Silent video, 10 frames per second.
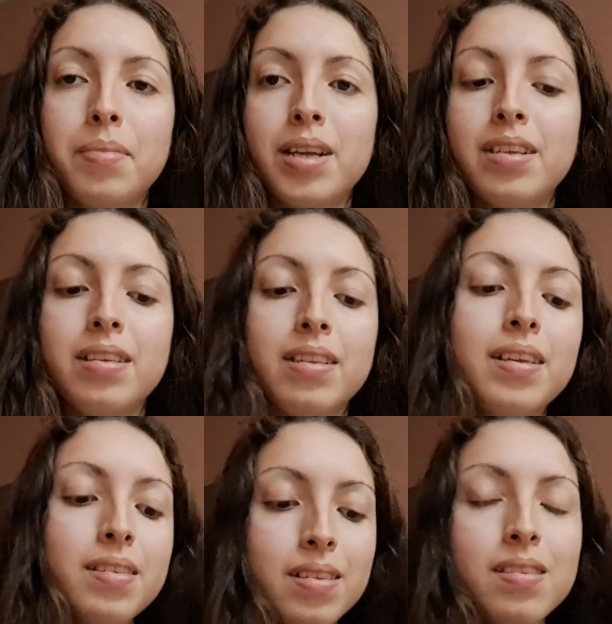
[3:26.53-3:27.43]
but
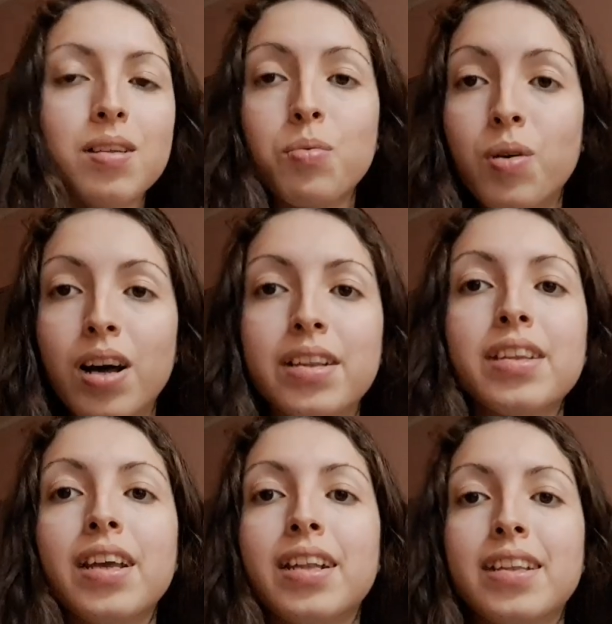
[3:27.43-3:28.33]
this is the
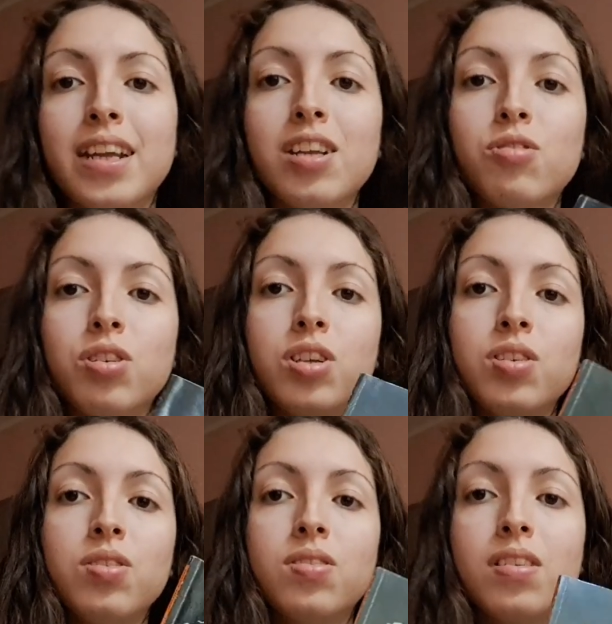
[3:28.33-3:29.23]
one that
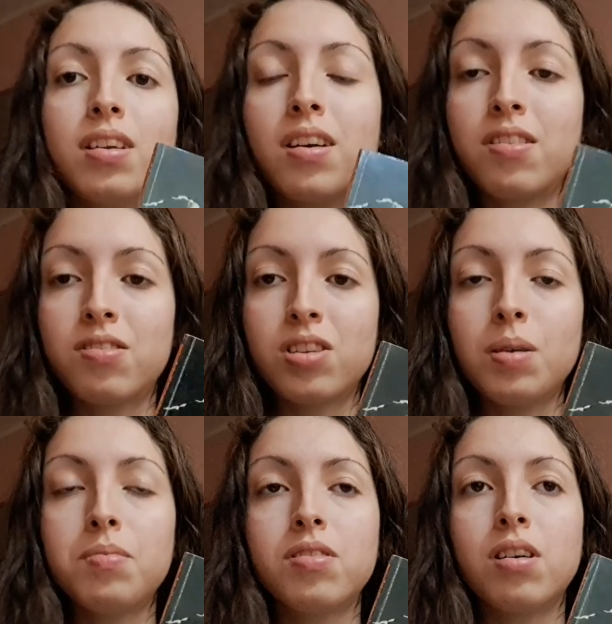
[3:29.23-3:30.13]
introduced the
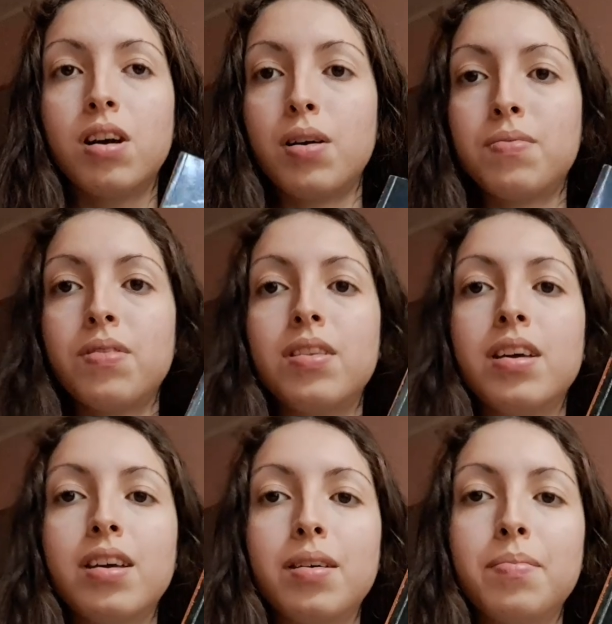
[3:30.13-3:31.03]
concept of
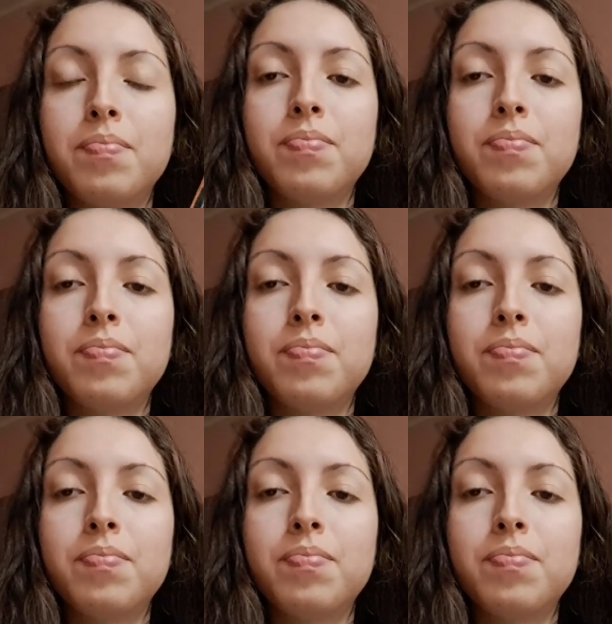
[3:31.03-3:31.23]
the